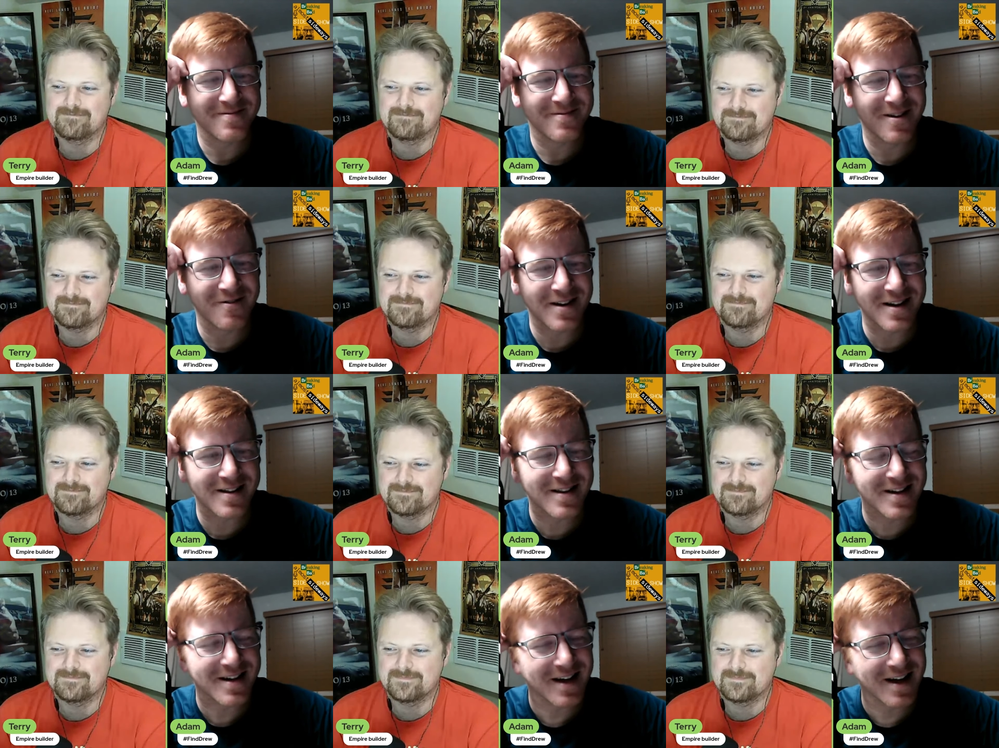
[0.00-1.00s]
Speaker 1: of
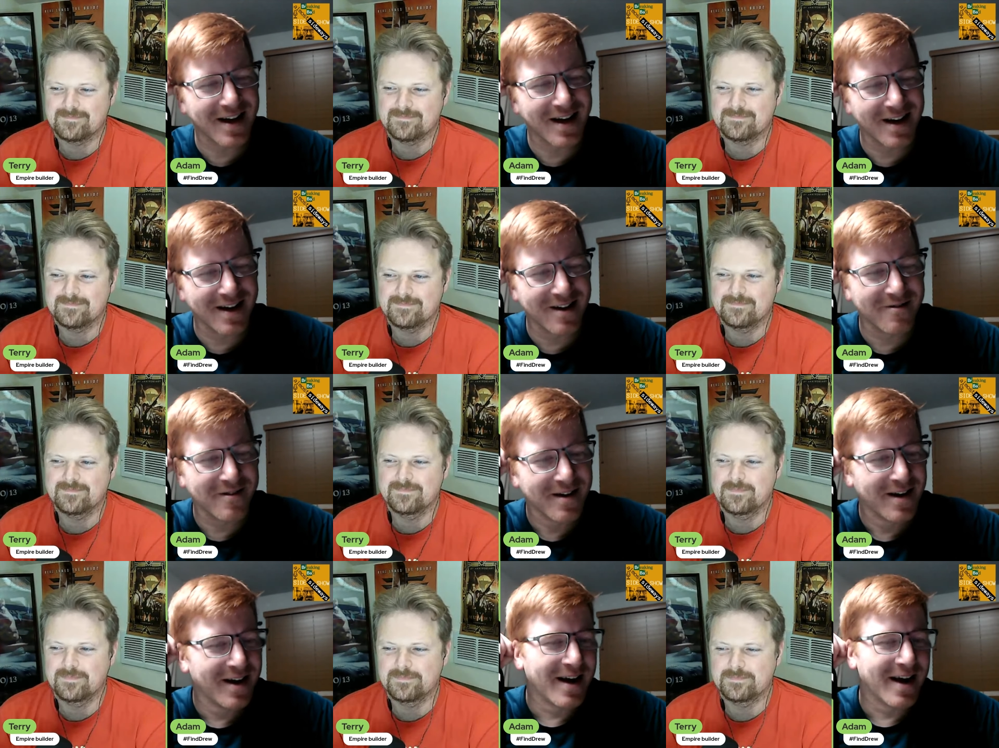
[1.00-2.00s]
anything, and
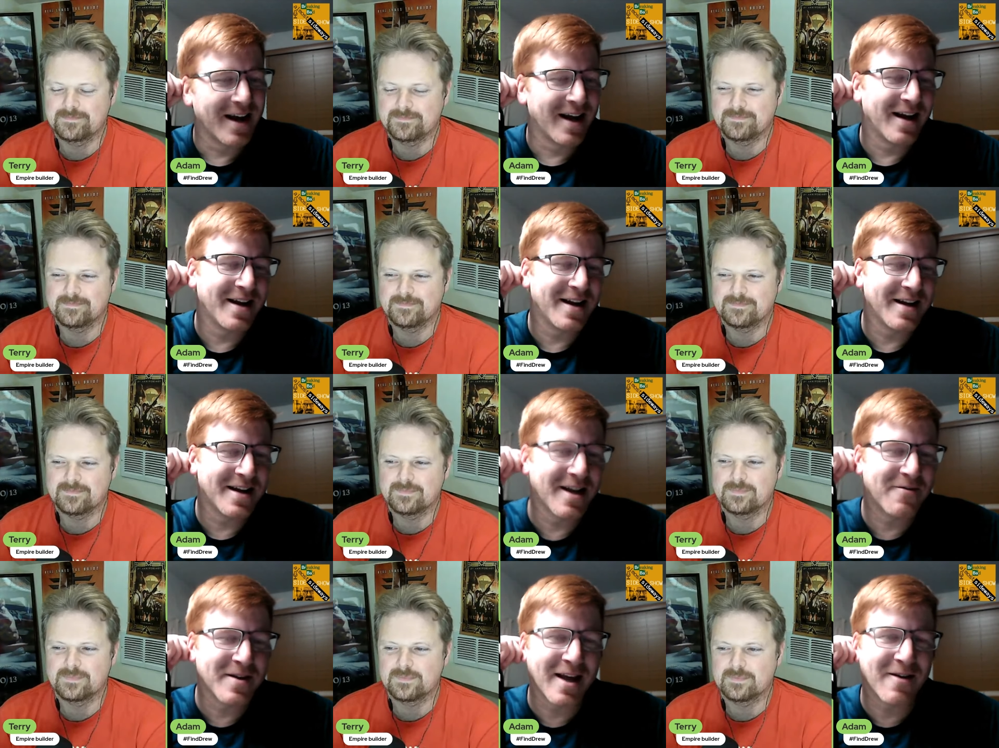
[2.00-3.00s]
and he
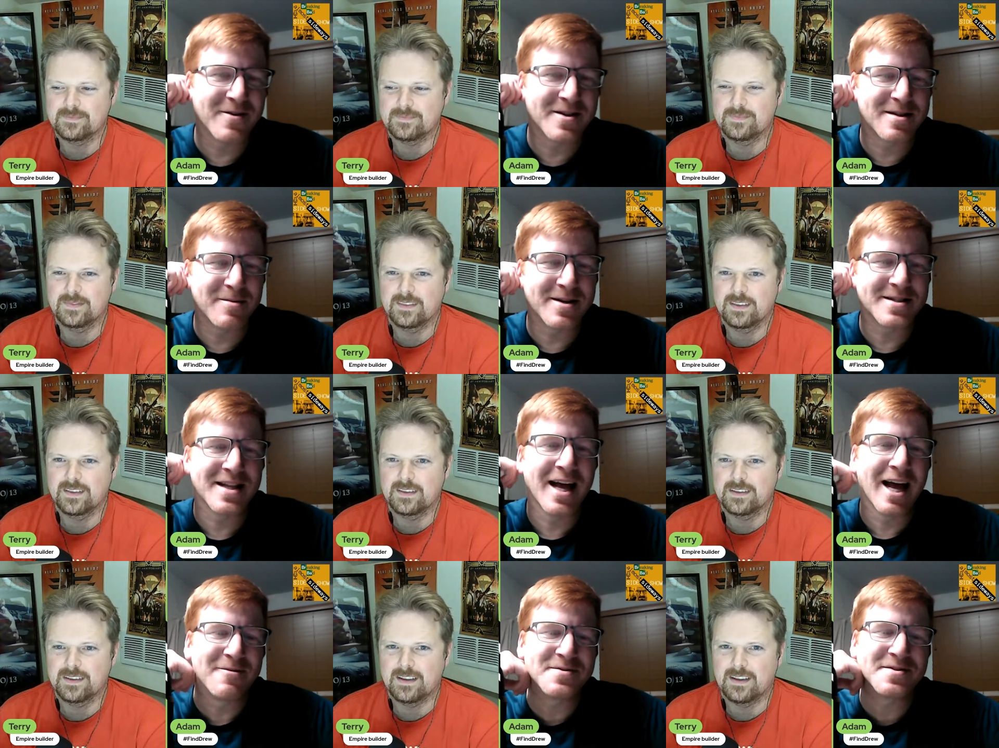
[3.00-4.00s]
definitely gave us the best
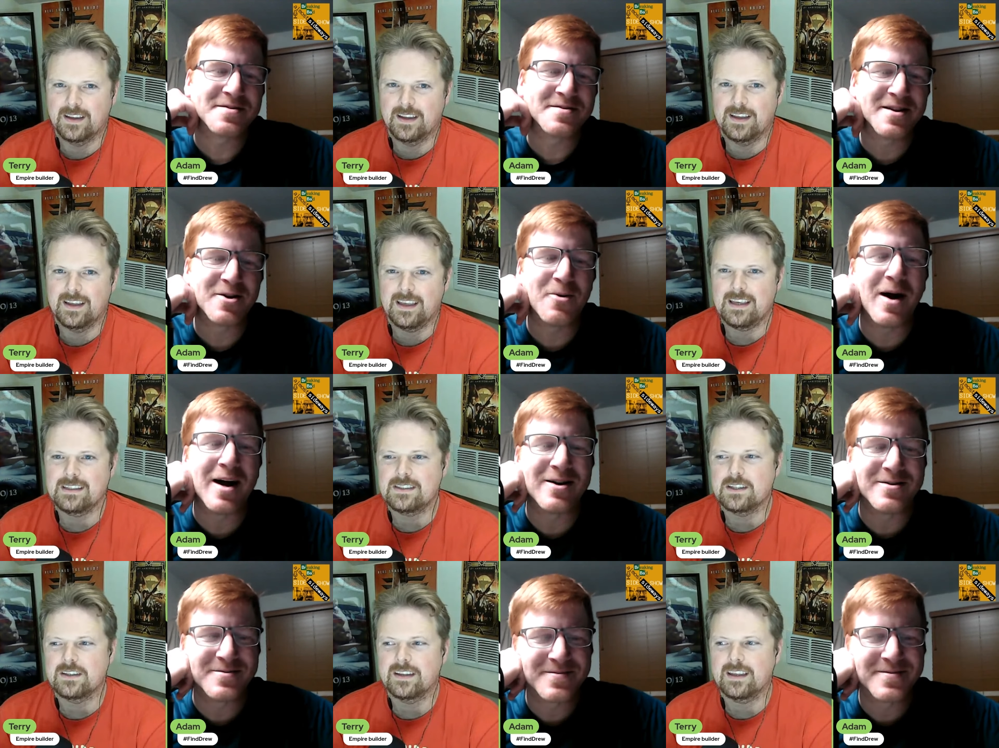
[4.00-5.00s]
laughs in a while. He's
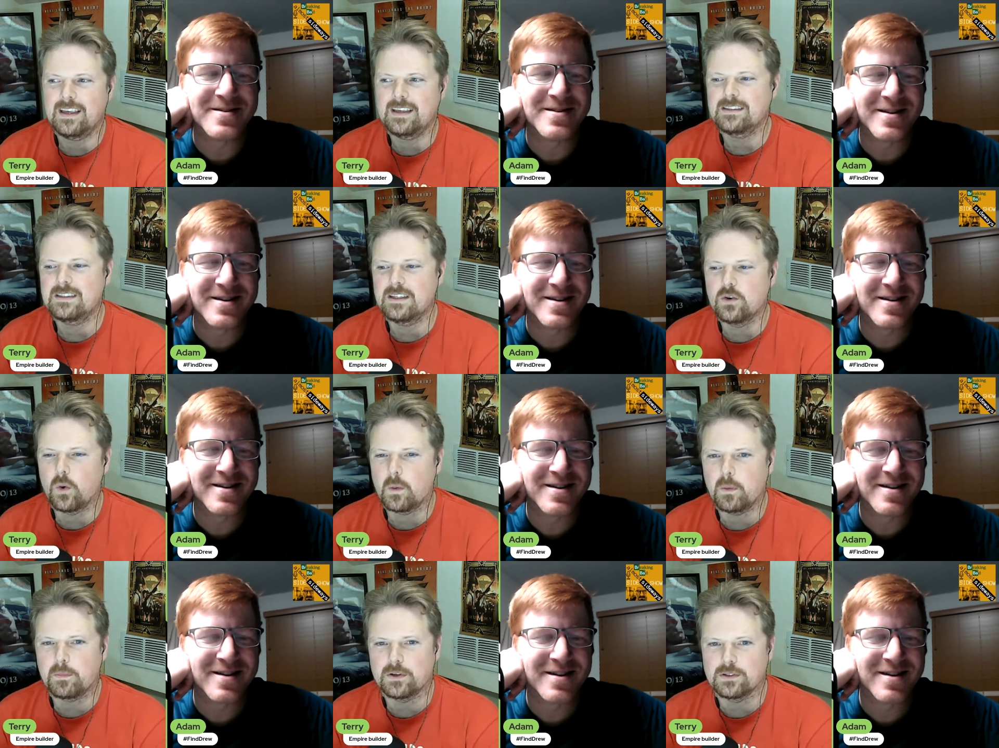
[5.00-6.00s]
the
Speaker 2: he's the
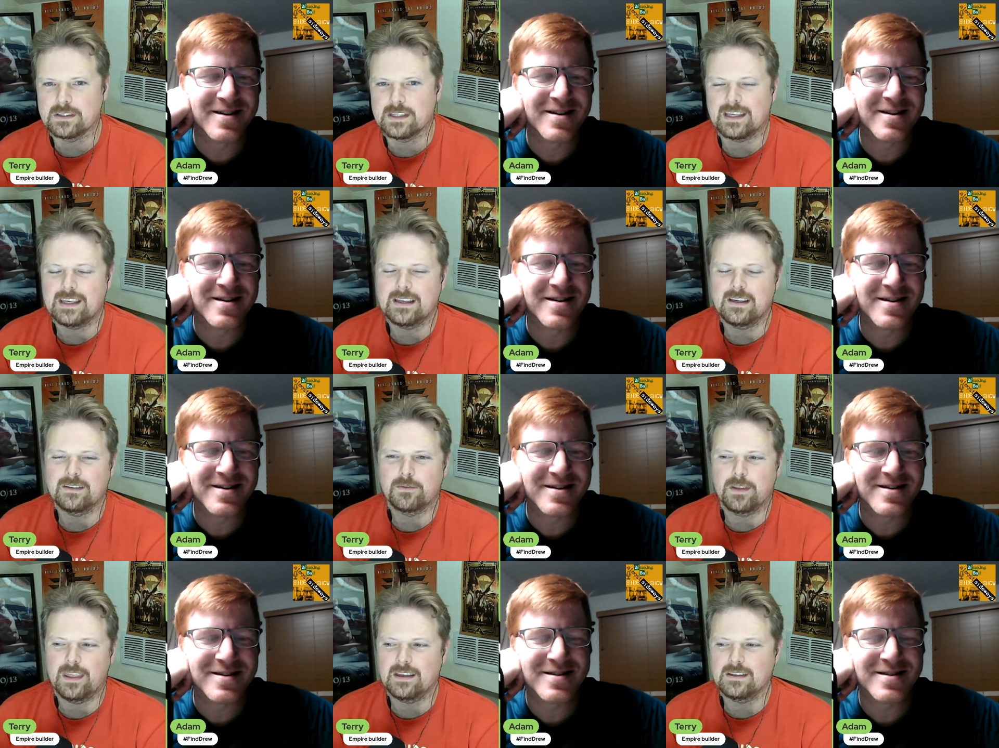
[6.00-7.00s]
normal person. Like he
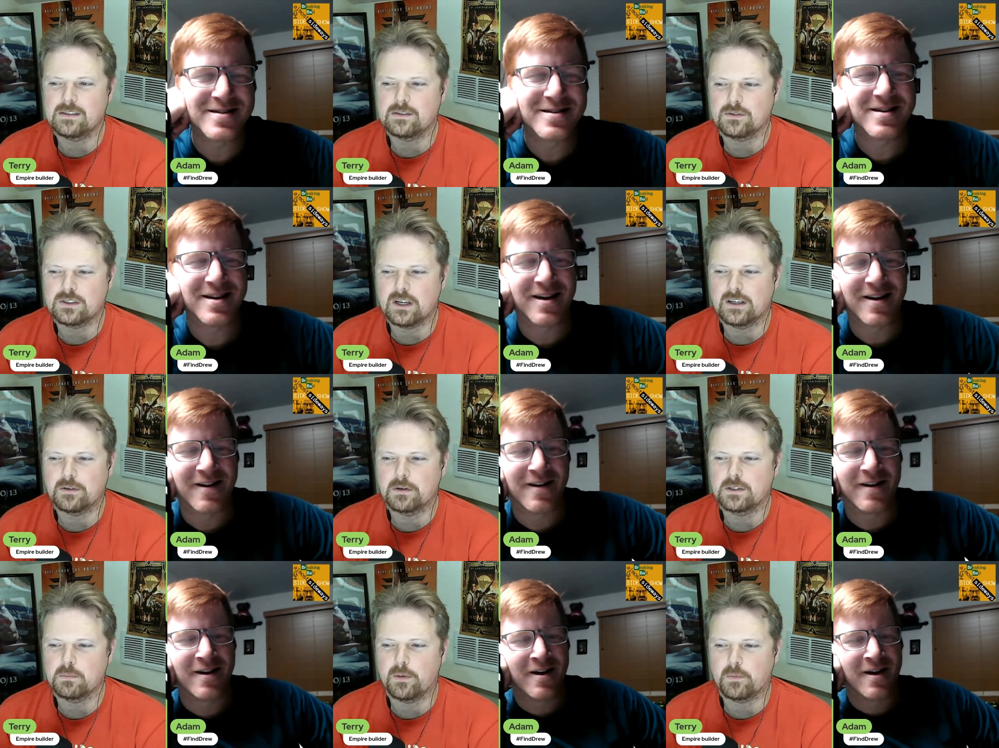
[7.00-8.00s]
he's starting to
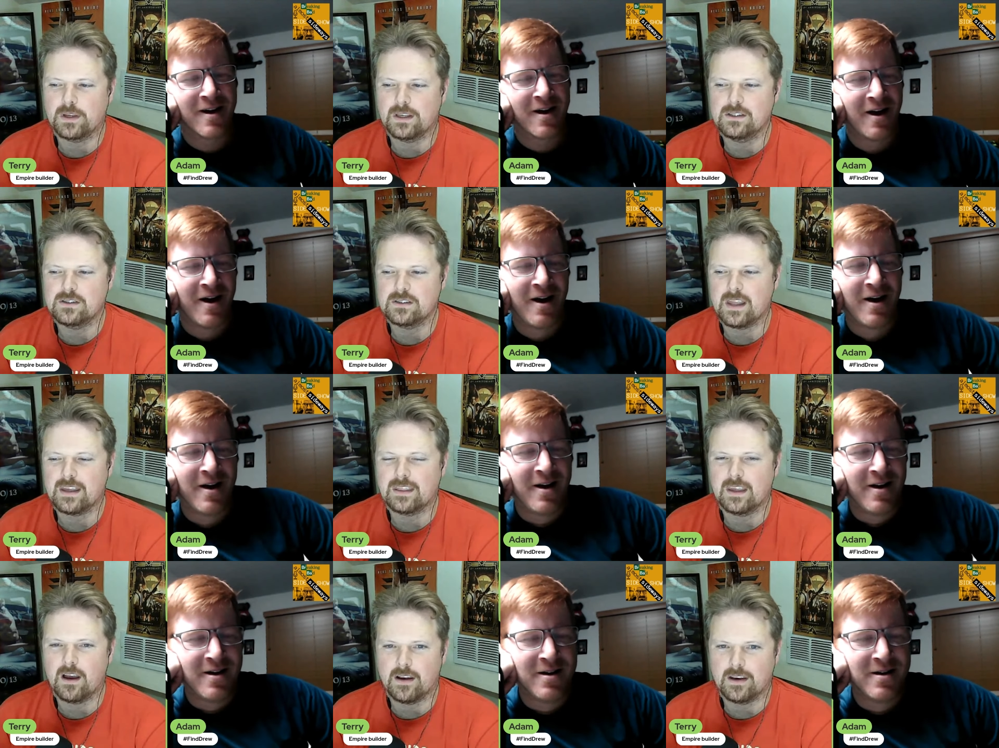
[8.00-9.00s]
reach a point where he's like
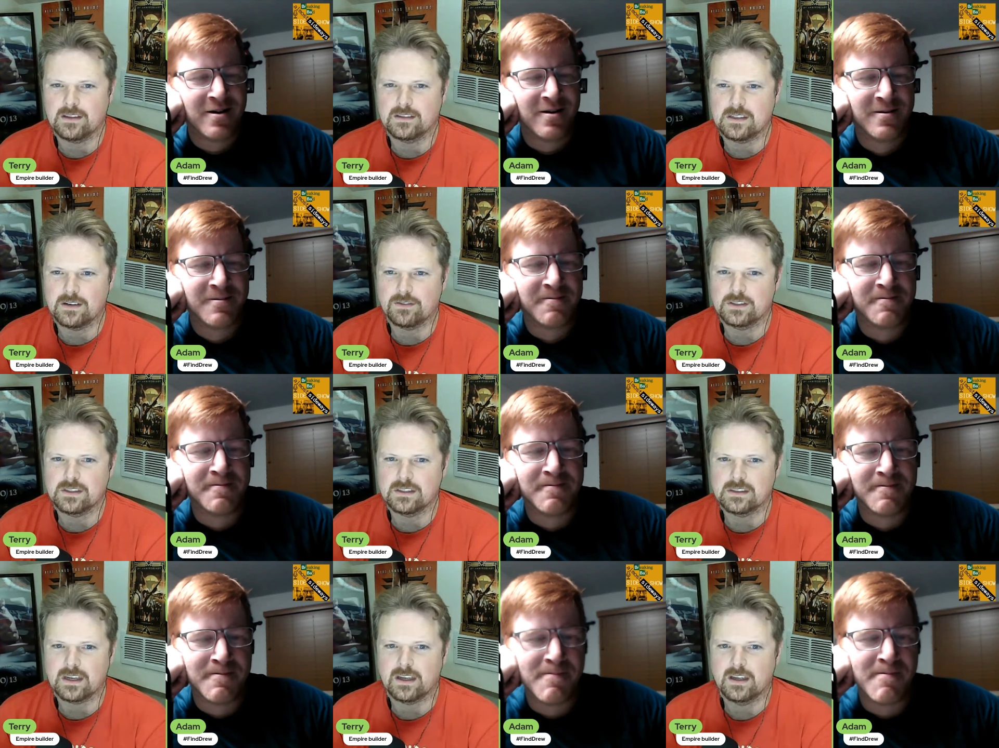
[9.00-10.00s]
the audience in every scene.
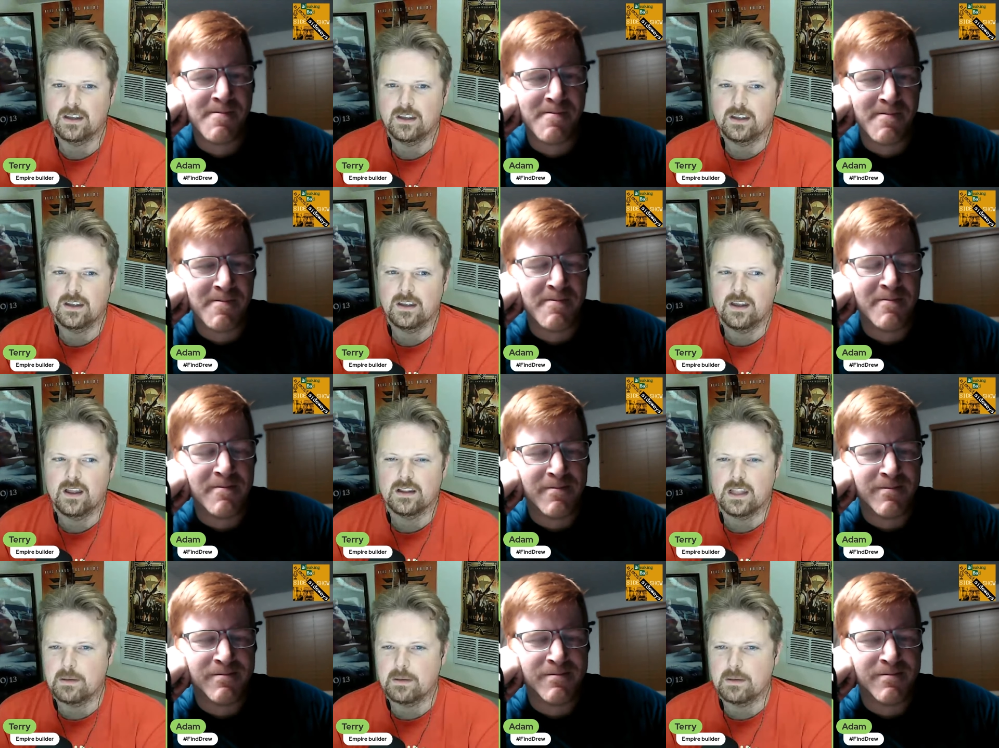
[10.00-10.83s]
It's like, well,